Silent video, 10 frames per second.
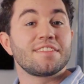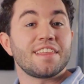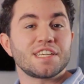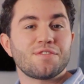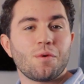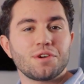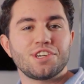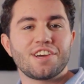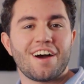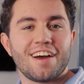Thanks for
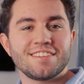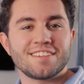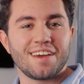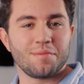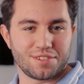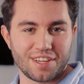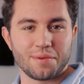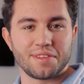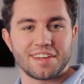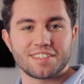watching guys, and we'll see
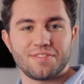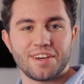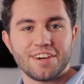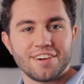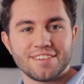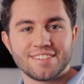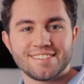you in the next video.